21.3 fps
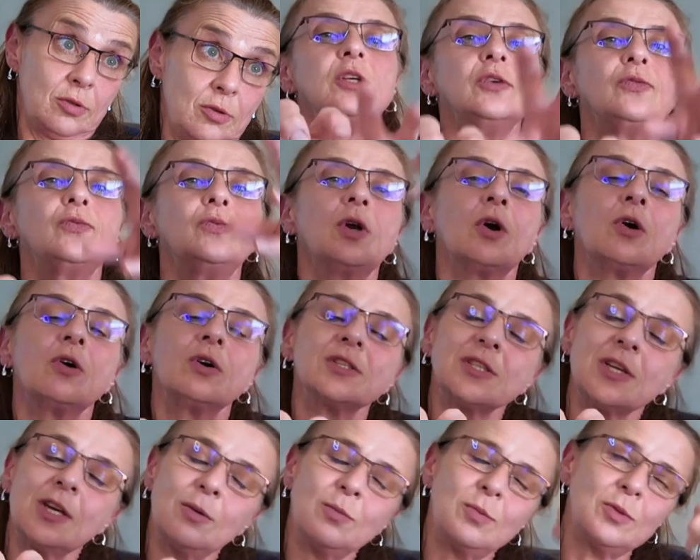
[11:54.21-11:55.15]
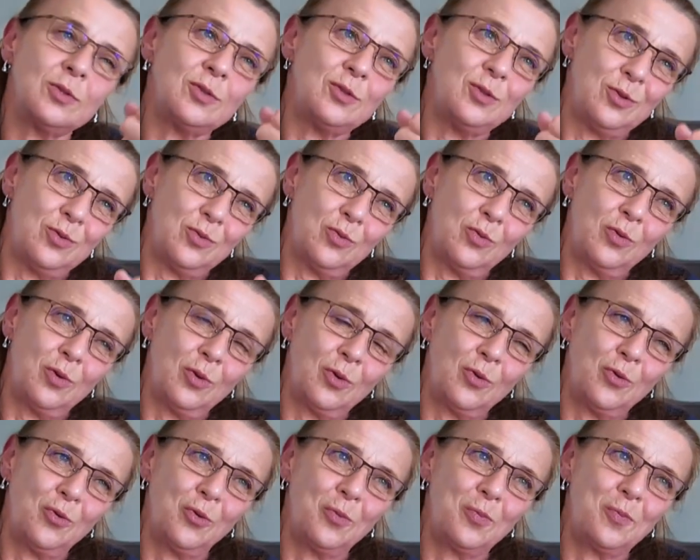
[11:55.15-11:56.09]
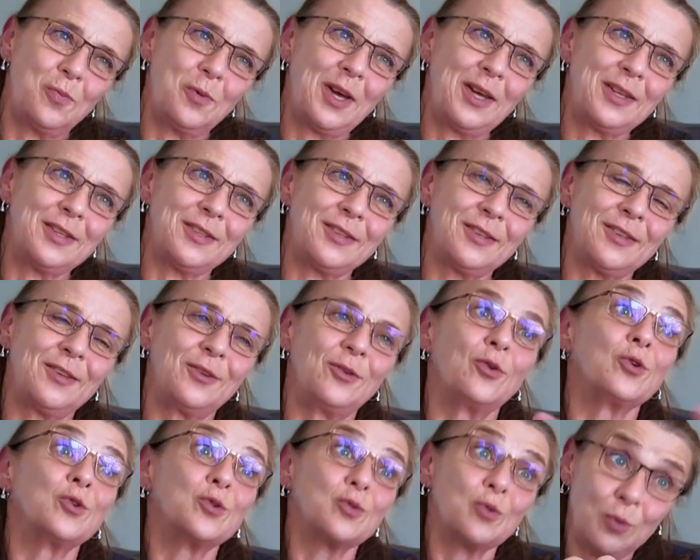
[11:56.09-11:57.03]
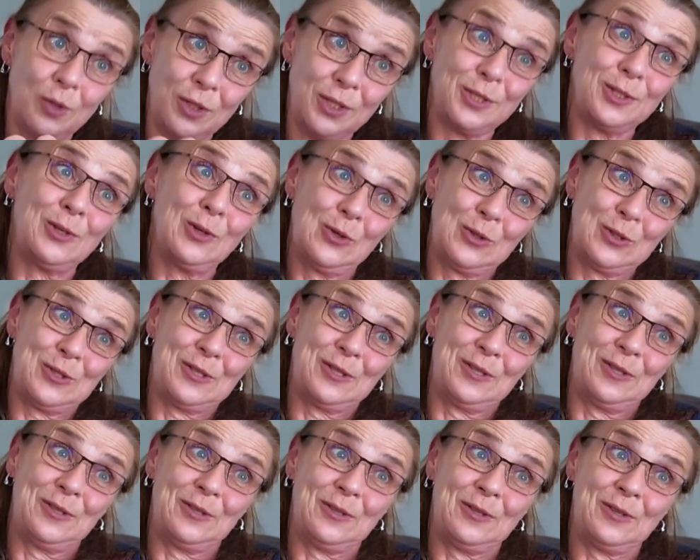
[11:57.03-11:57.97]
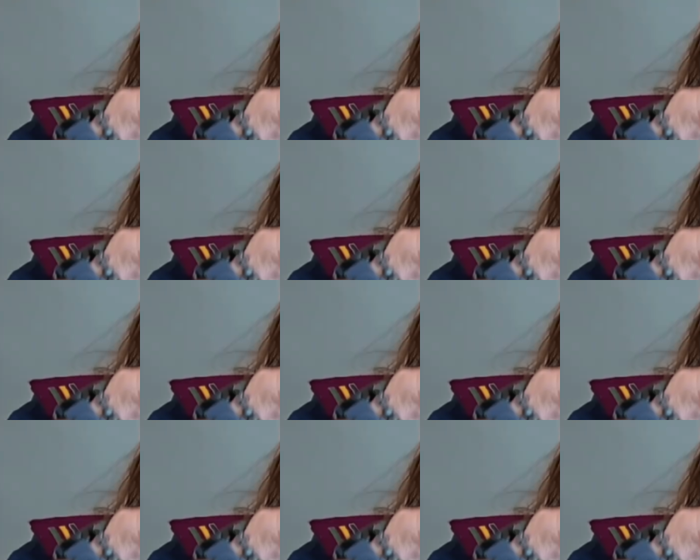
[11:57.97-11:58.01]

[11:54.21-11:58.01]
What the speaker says: So if we aren't able to store the cord blood, not all is lost.